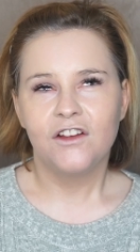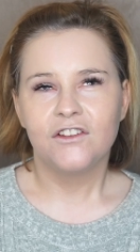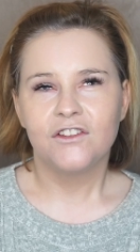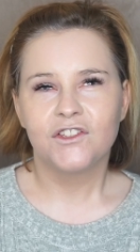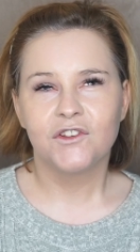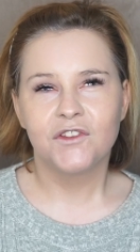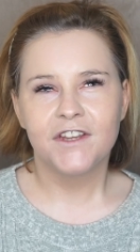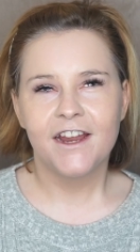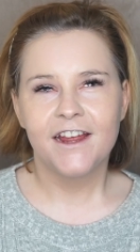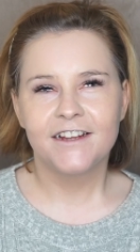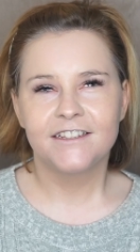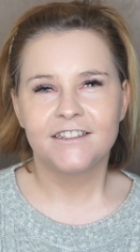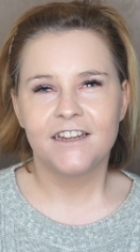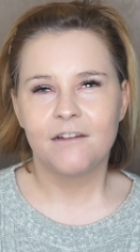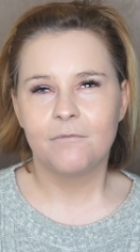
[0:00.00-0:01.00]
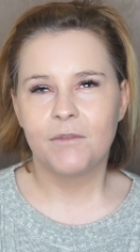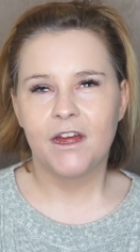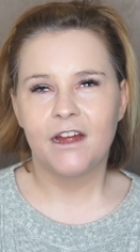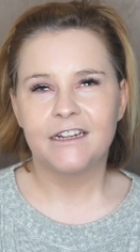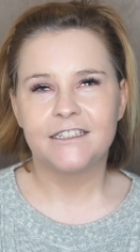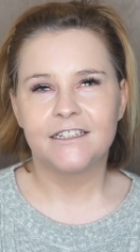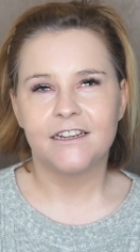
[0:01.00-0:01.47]
So the next step that
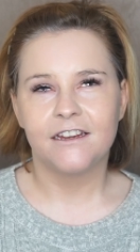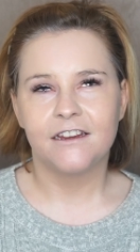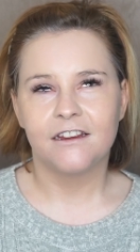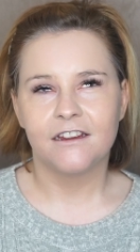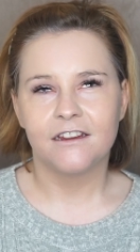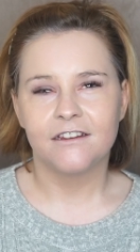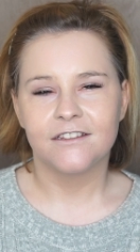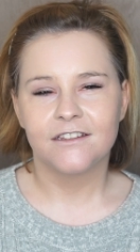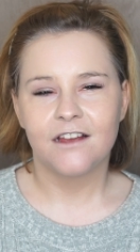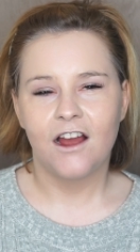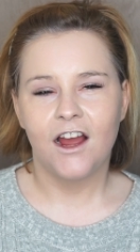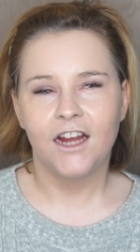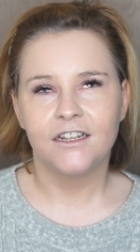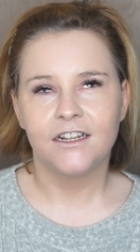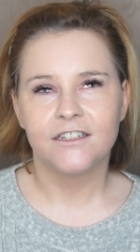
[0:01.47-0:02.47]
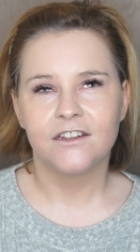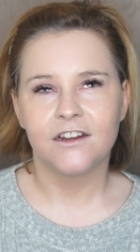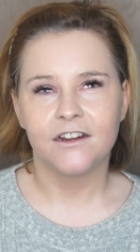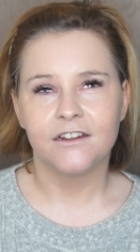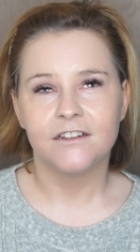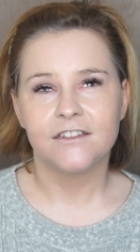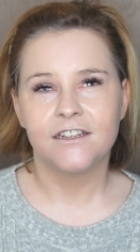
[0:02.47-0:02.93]
I take is highlighter
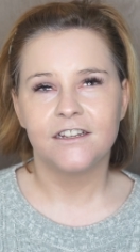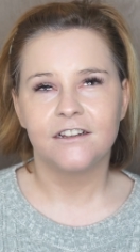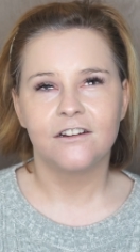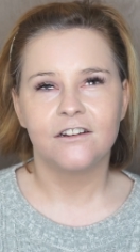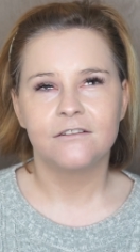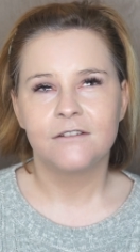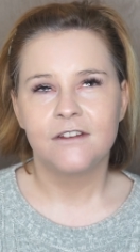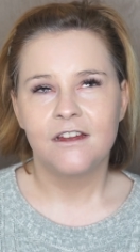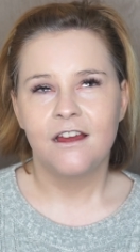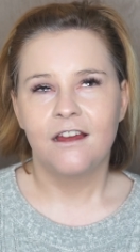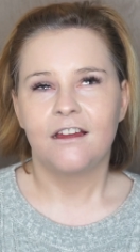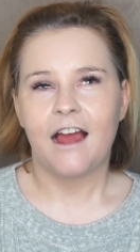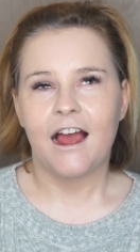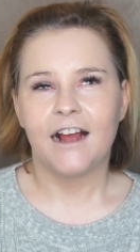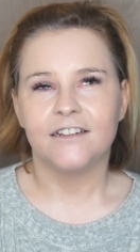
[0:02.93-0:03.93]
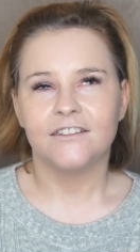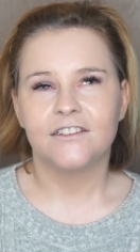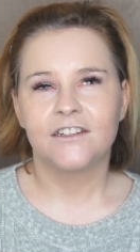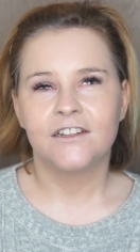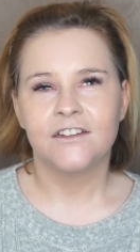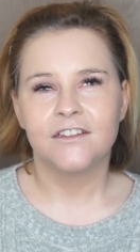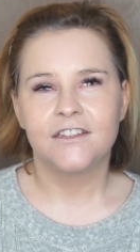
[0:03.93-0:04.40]
and concealer. And
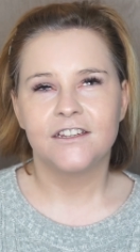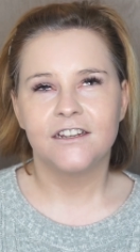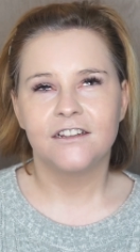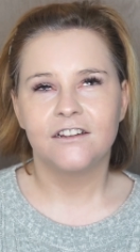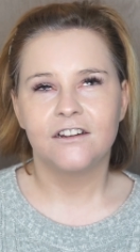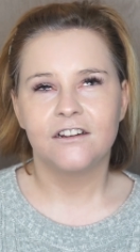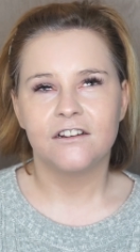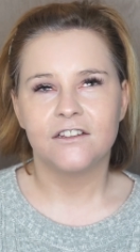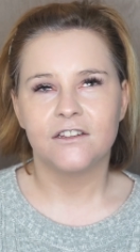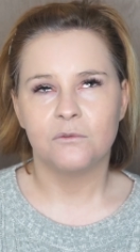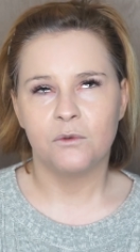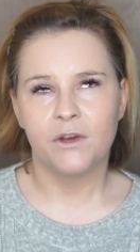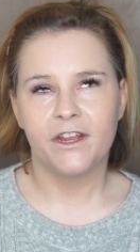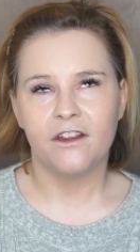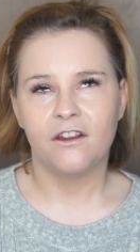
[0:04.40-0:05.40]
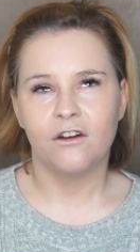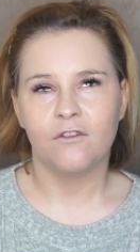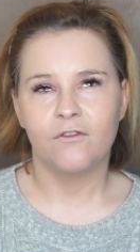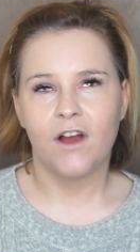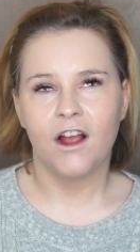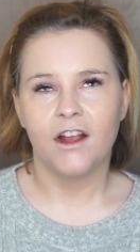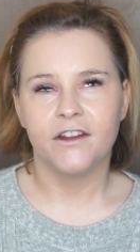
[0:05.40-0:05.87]
concealer is a way of
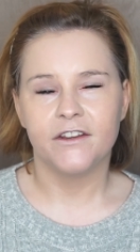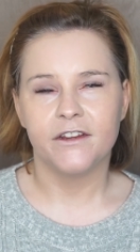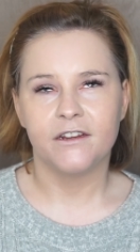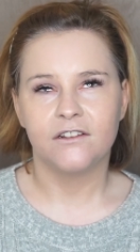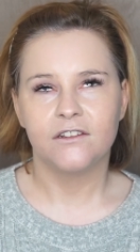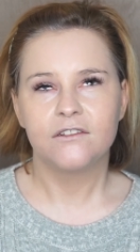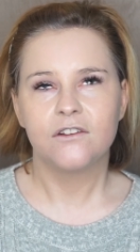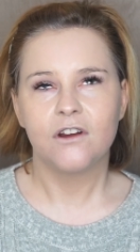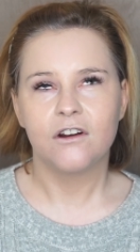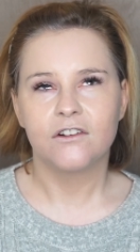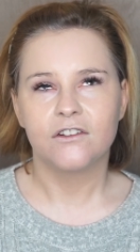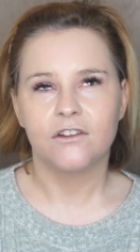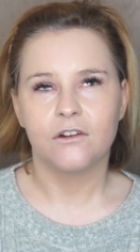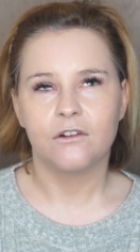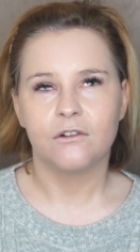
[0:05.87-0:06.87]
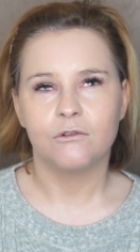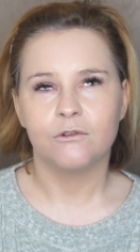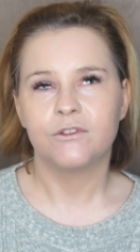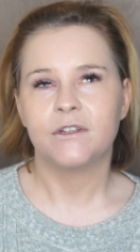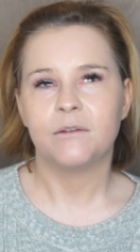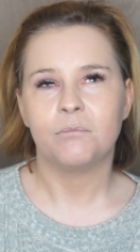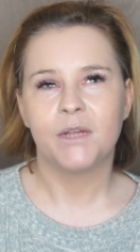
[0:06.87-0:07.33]
hiding dark
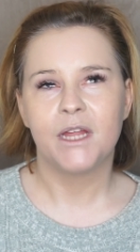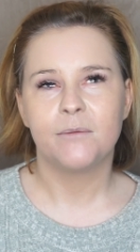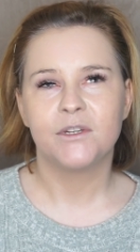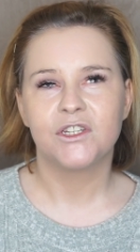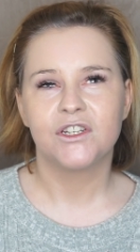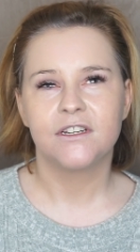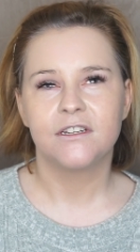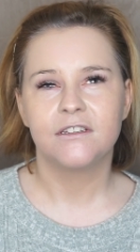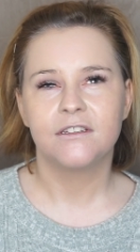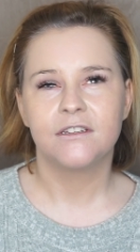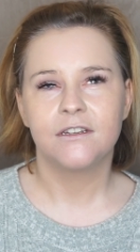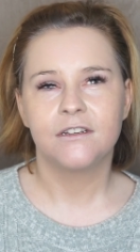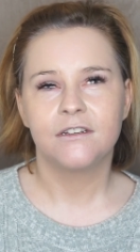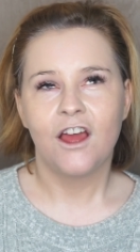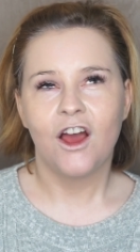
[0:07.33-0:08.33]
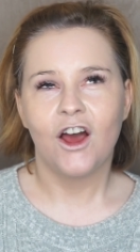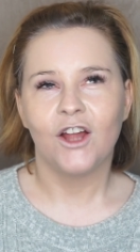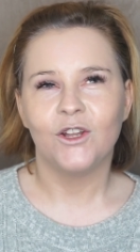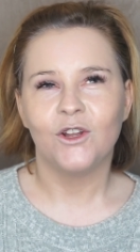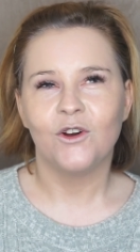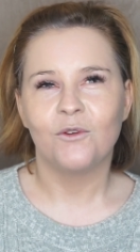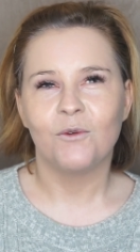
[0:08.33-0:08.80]
circles and blemishes
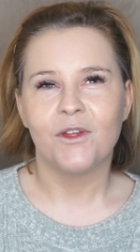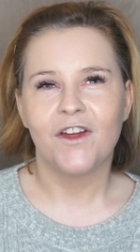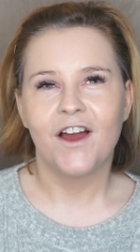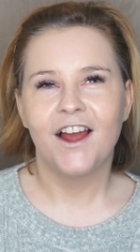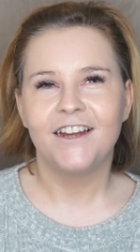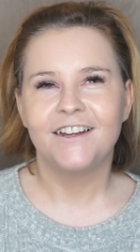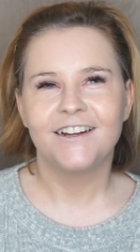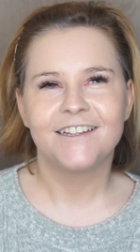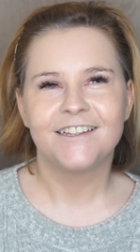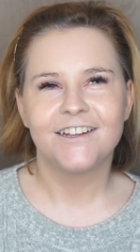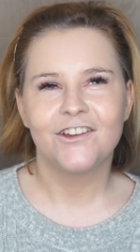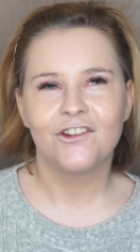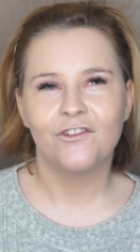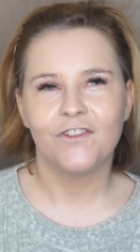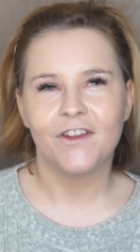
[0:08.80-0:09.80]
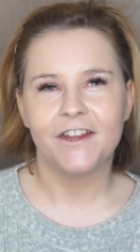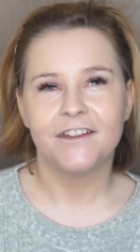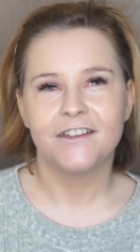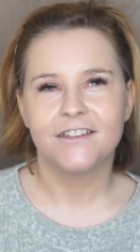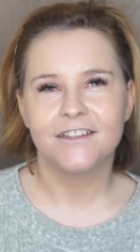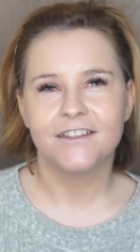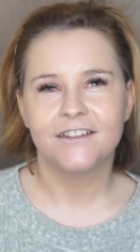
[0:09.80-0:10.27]
along with highlighting your
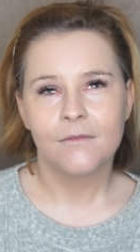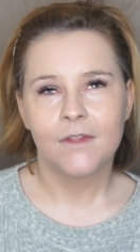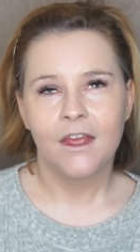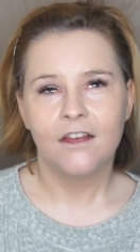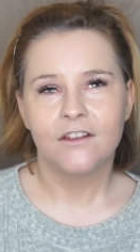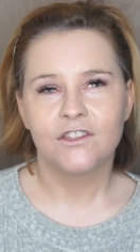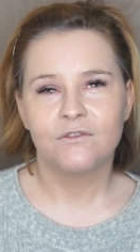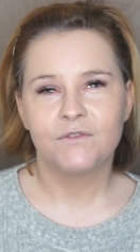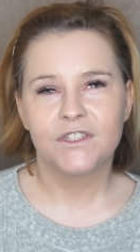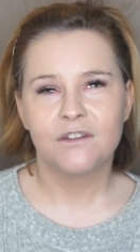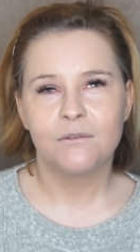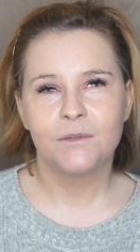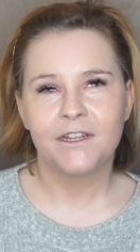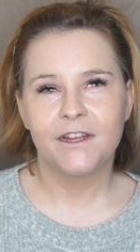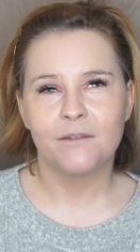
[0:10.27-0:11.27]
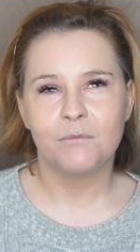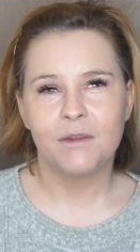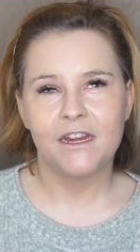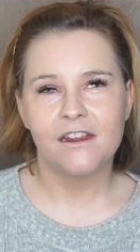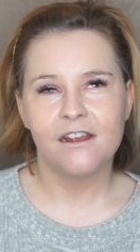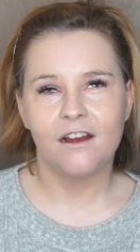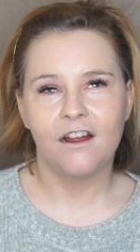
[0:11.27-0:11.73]
face. So for someone like
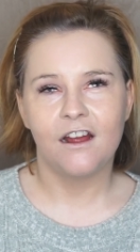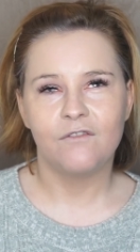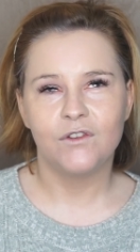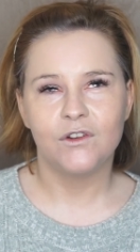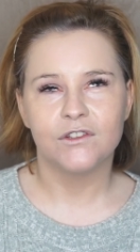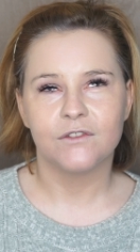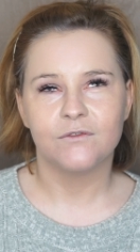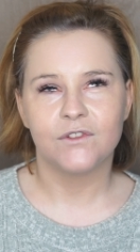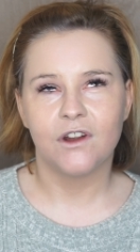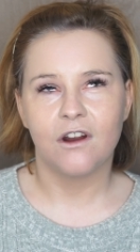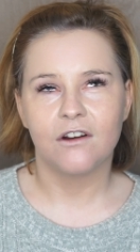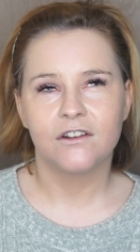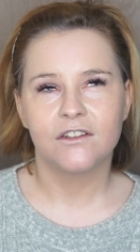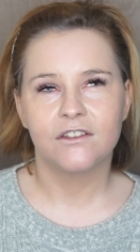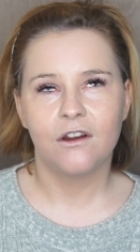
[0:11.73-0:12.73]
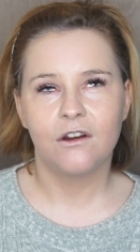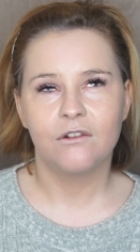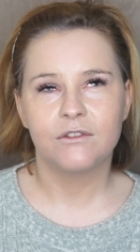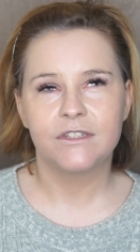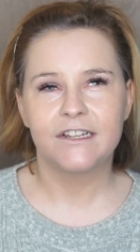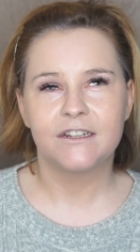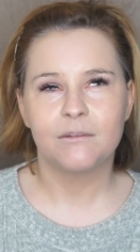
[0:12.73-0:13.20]
me, I have lots of dark
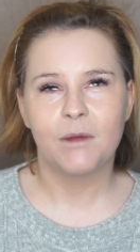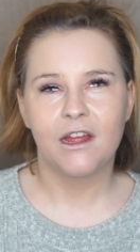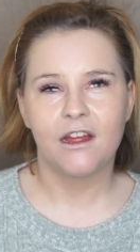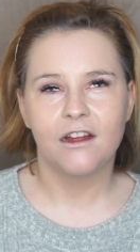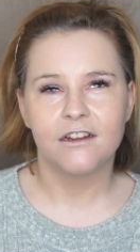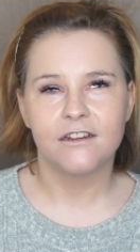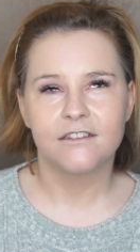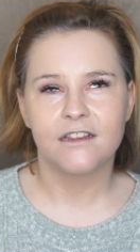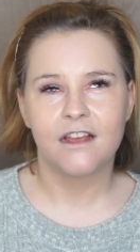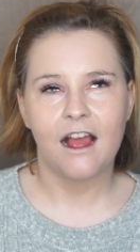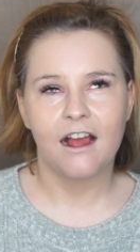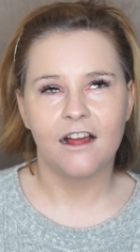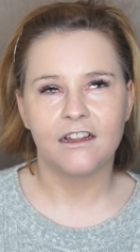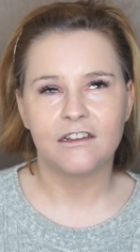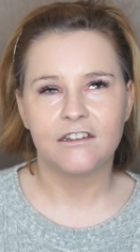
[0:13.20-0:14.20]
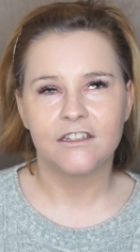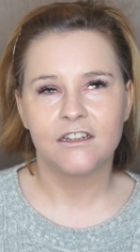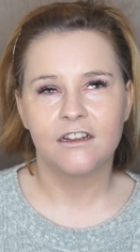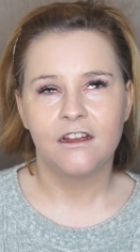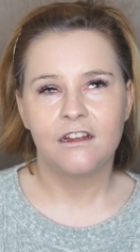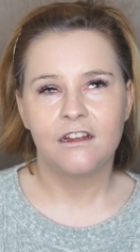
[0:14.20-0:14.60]
circles under my eyes, and